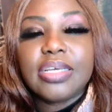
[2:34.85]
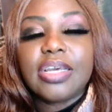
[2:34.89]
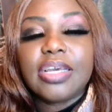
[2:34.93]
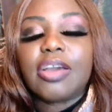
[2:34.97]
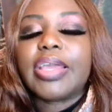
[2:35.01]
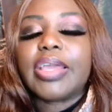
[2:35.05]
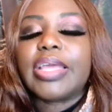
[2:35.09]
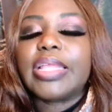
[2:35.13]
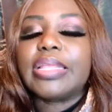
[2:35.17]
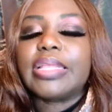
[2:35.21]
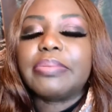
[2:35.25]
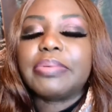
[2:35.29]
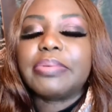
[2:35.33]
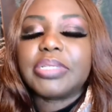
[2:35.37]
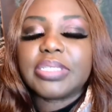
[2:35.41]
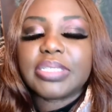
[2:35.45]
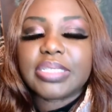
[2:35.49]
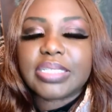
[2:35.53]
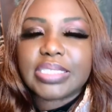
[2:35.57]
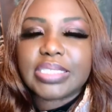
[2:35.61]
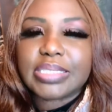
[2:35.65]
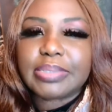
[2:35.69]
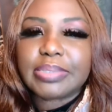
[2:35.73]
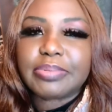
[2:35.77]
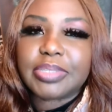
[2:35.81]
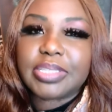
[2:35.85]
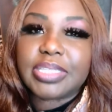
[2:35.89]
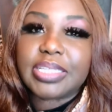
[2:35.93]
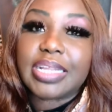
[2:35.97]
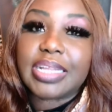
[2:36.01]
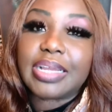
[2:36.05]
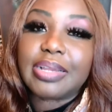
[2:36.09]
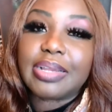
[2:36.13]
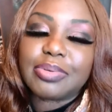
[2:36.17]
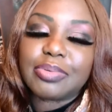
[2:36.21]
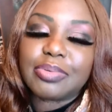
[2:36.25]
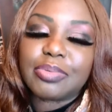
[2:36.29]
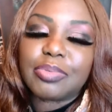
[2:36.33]
Okay, let me tell you something that
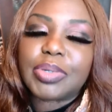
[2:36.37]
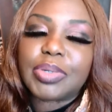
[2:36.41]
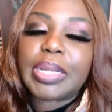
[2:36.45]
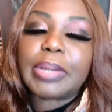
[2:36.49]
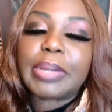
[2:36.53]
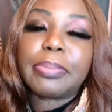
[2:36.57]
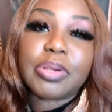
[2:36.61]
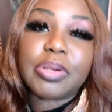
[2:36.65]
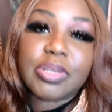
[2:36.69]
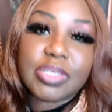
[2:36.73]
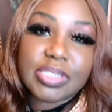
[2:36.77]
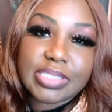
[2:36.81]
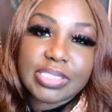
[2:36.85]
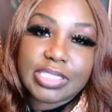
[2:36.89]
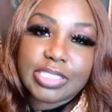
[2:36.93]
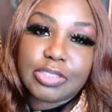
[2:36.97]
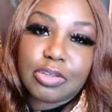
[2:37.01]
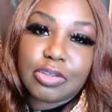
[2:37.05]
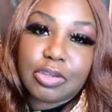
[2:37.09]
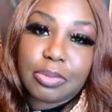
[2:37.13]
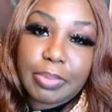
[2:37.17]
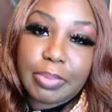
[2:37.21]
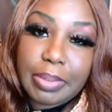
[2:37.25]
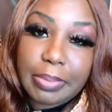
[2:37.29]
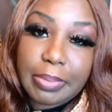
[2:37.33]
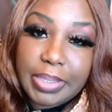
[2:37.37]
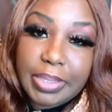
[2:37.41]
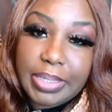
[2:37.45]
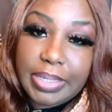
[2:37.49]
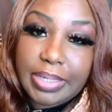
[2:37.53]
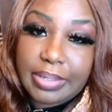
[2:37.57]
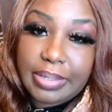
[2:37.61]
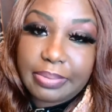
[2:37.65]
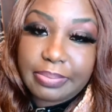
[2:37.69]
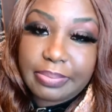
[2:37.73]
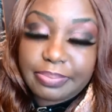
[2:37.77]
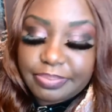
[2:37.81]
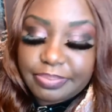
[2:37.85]
what I personally know about money.